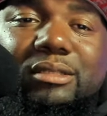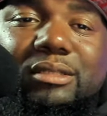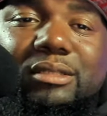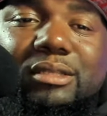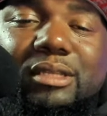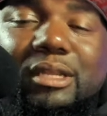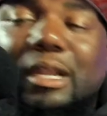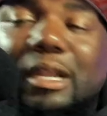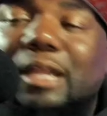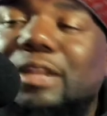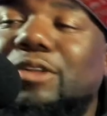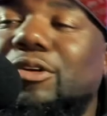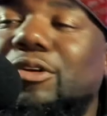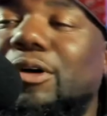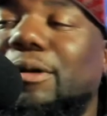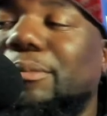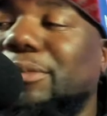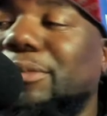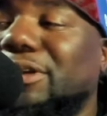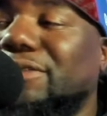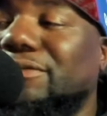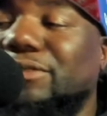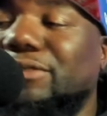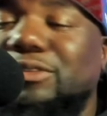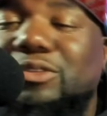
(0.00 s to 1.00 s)
And I know I'm
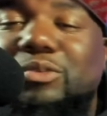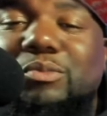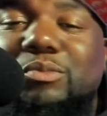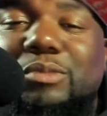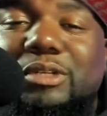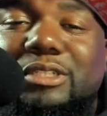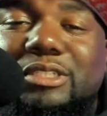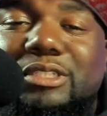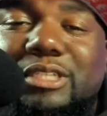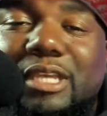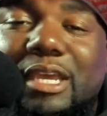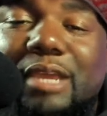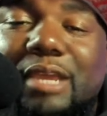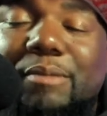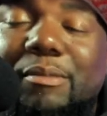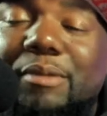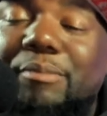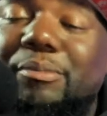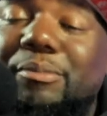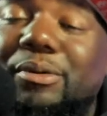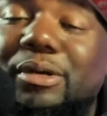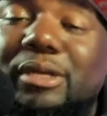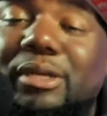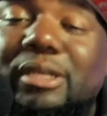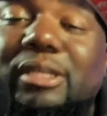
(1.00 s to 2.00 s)
giving too much game,
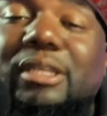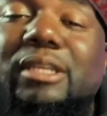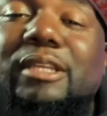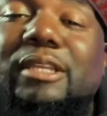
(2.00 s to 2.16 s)
but